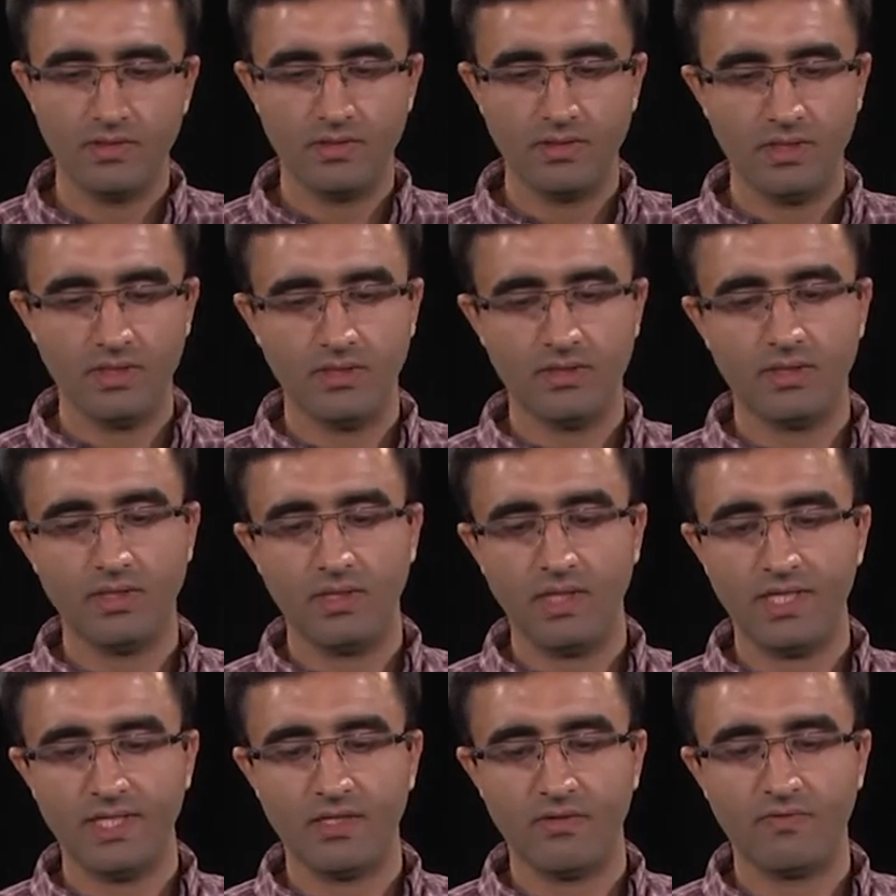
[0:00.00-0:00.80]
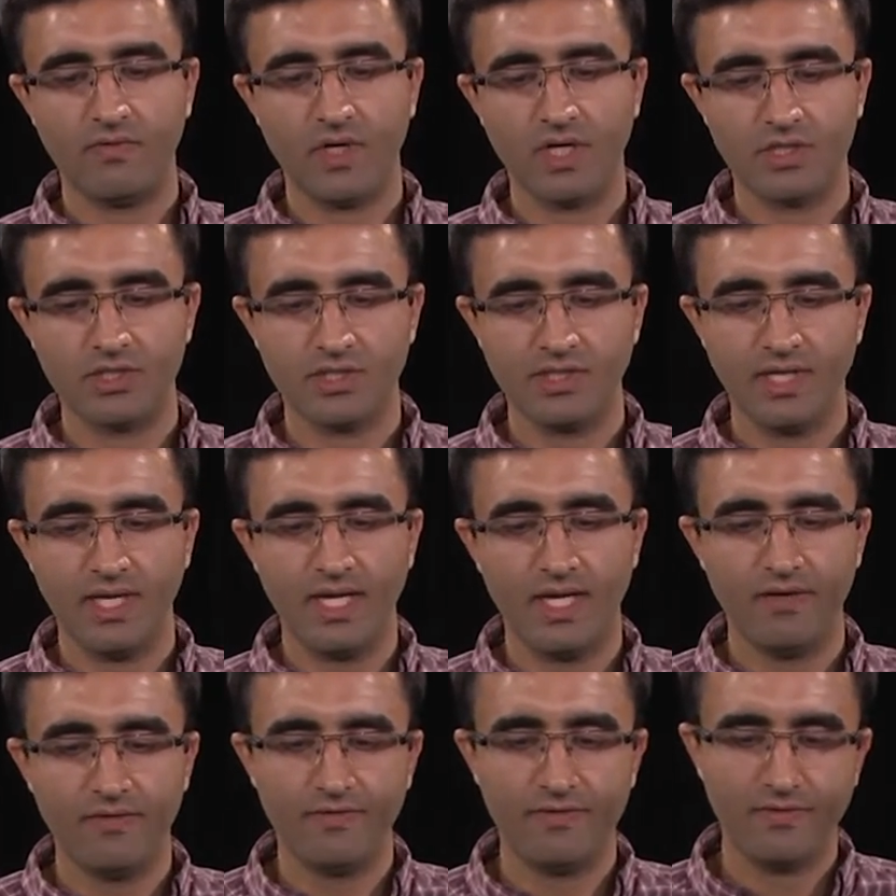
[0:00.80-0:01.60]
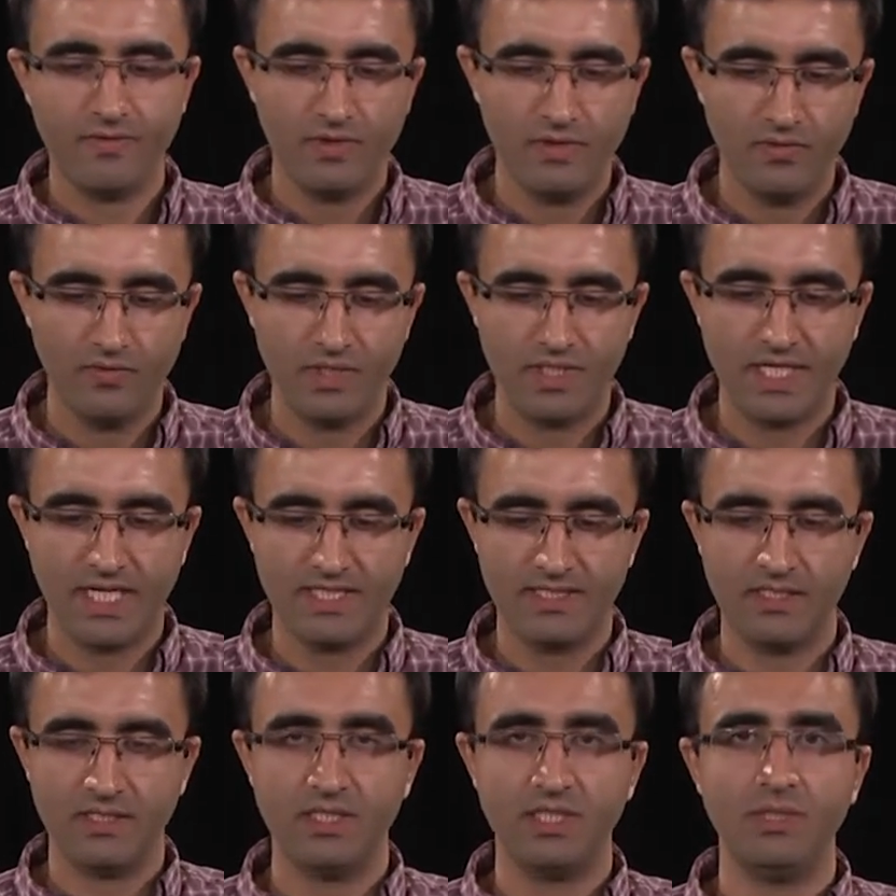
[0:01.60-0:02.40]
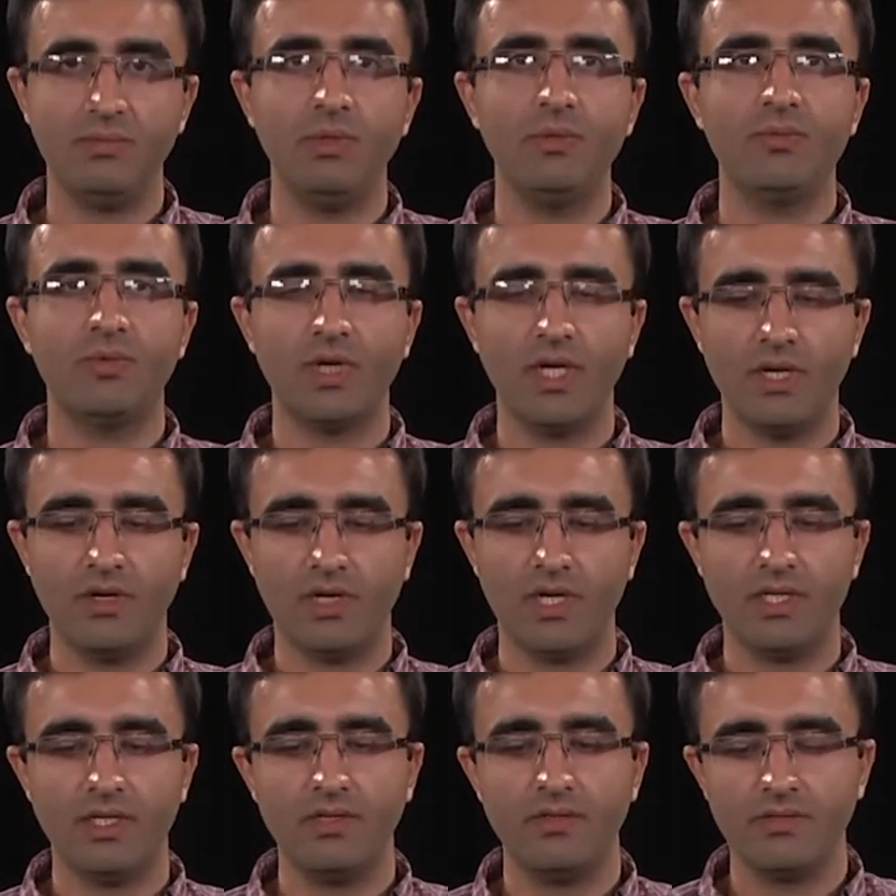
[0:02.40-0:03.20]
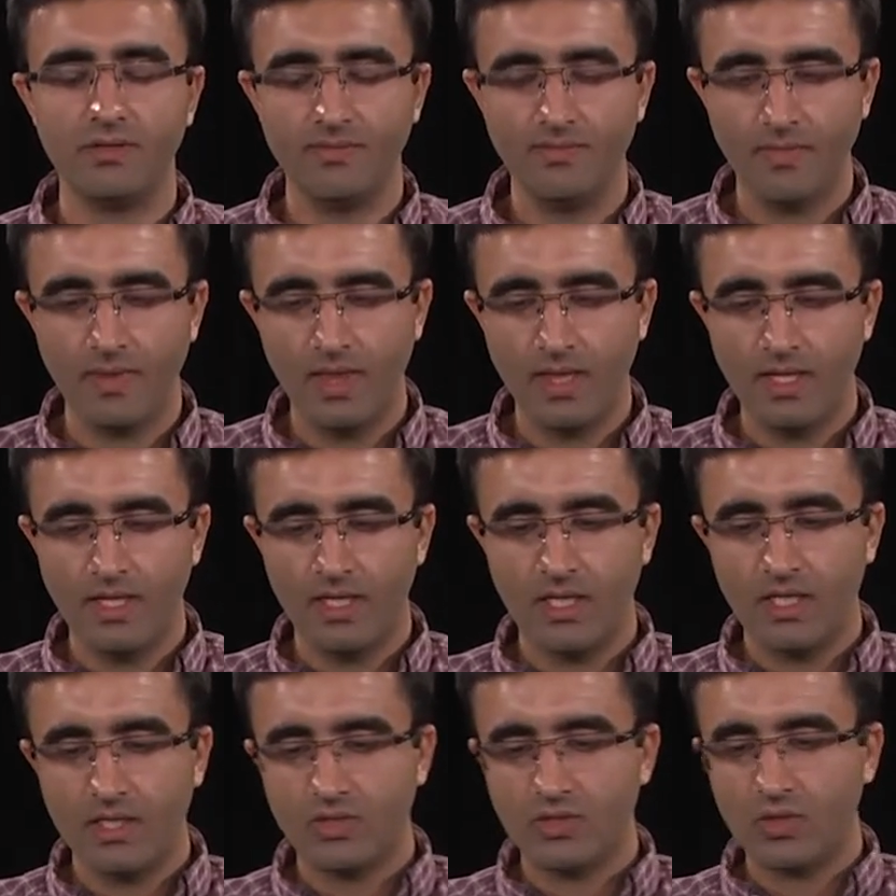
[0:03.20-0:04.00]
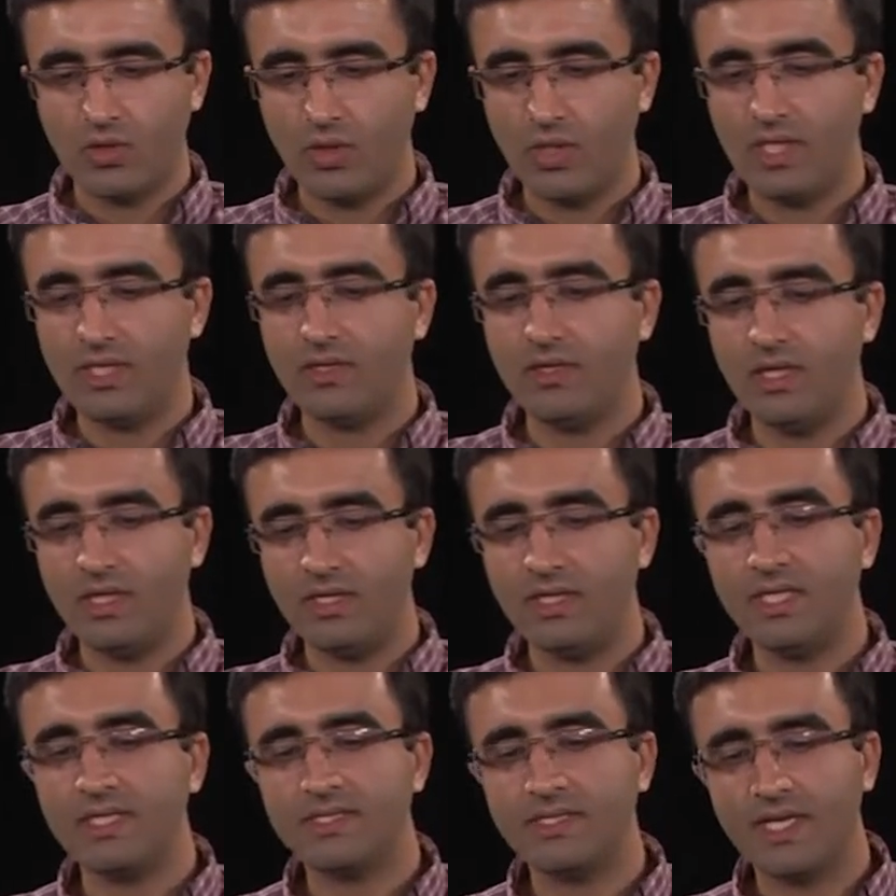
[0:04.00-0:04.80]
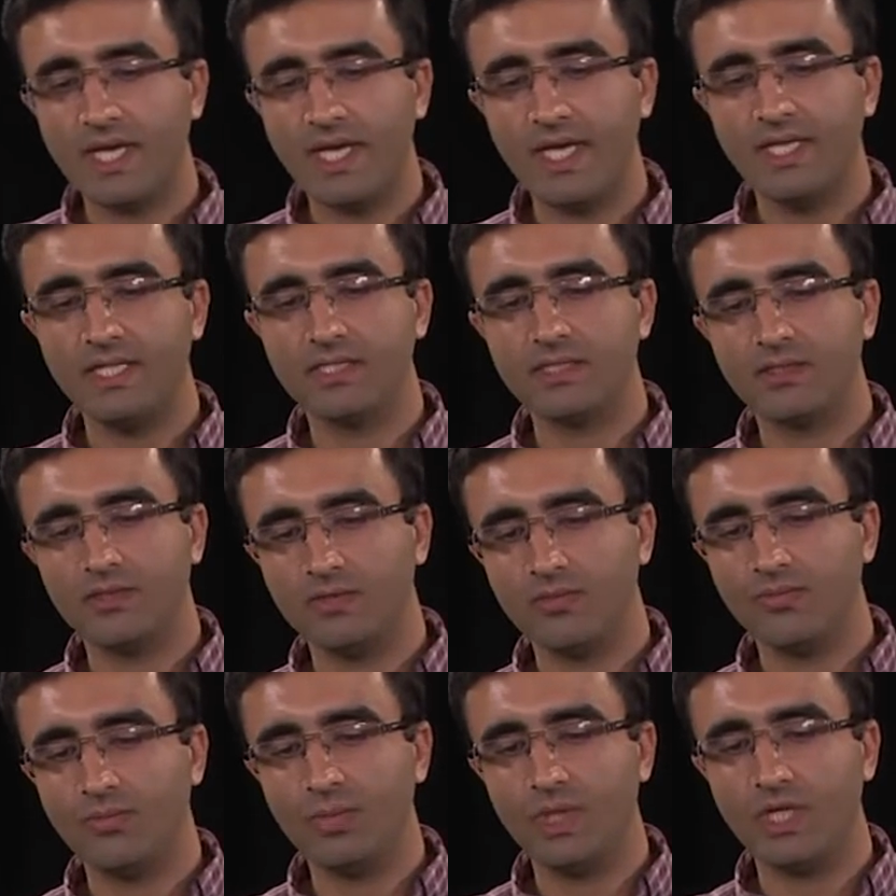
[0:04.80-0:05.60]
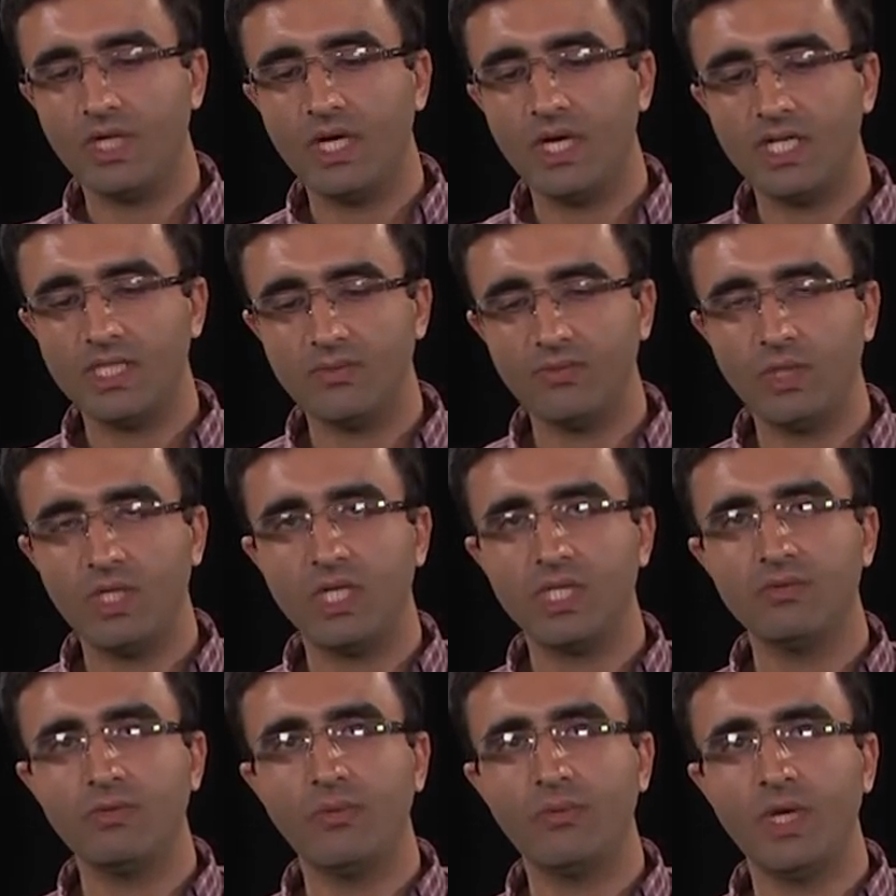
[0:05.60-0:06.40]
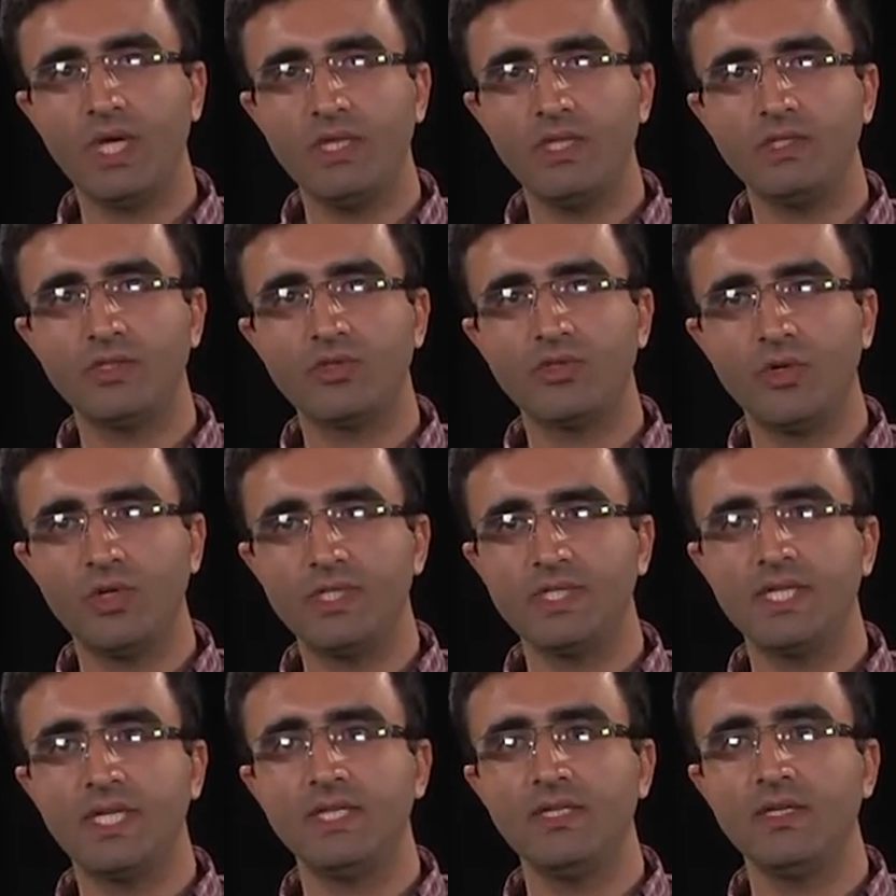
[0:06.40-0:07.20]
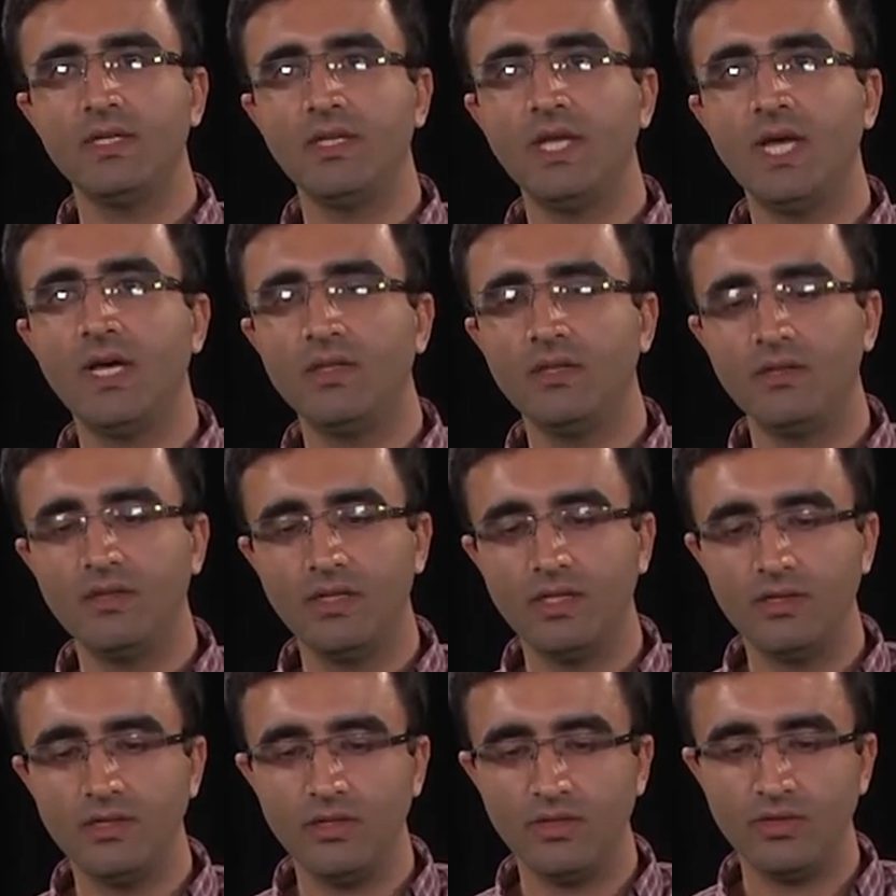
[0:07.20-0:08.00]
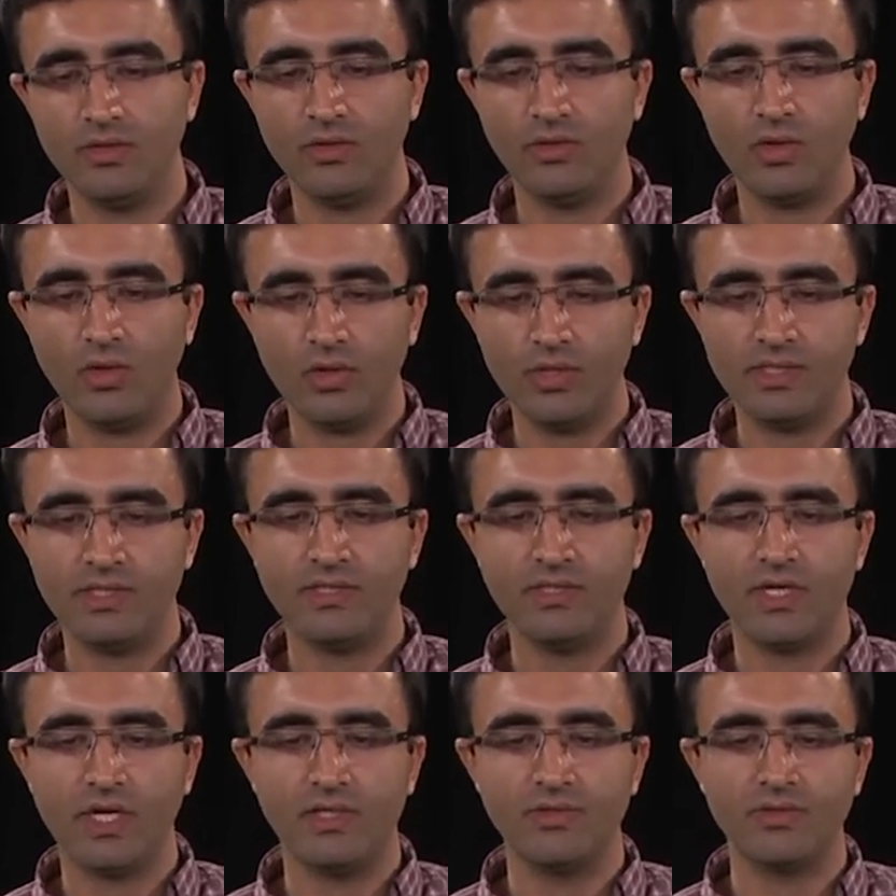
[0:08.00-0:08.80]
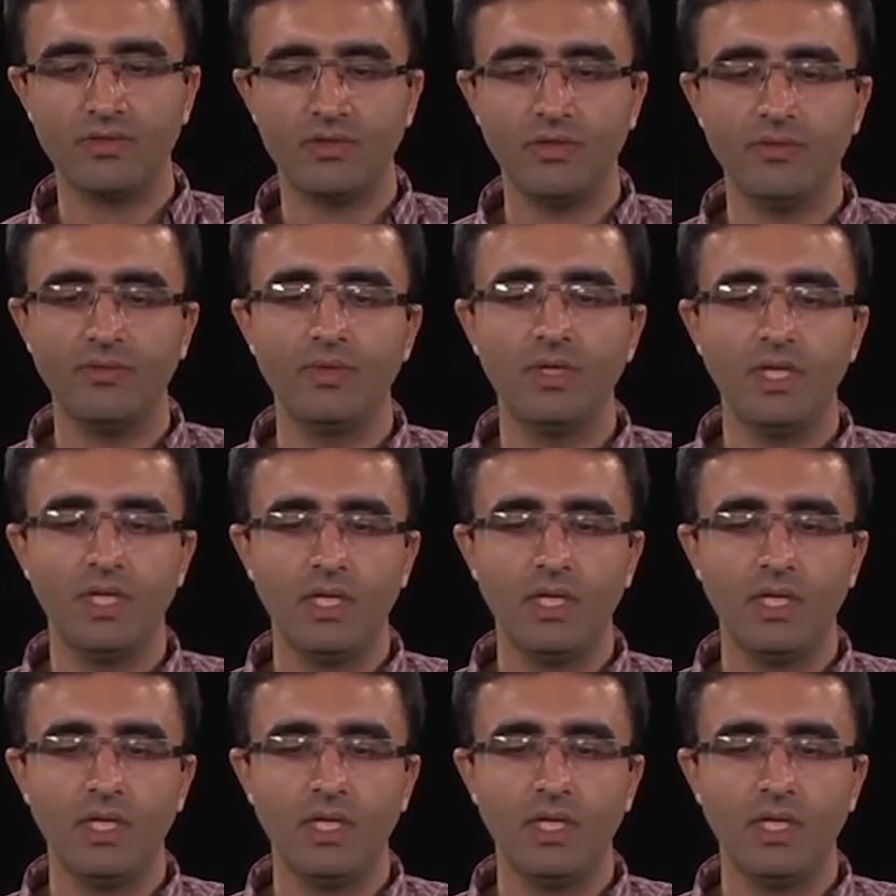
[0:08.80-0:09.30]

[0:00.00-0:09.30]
the, the latent function f, which has a GP prior on it. So in, in this case, because, because we made this choice that the, the, the noise is also